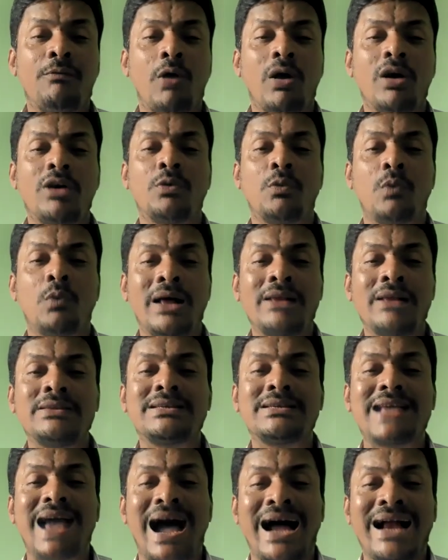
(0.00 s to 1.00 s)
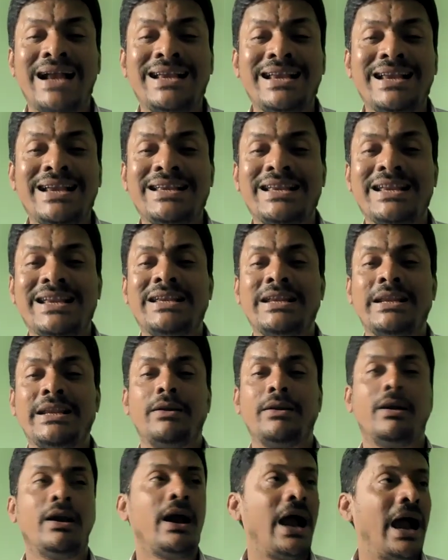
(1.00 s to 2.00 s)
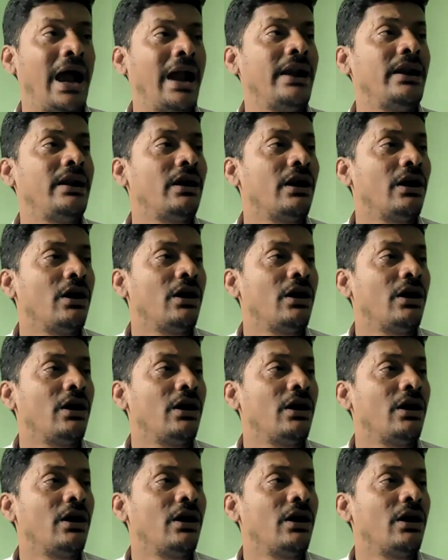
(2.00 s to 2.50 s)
what one's identity, and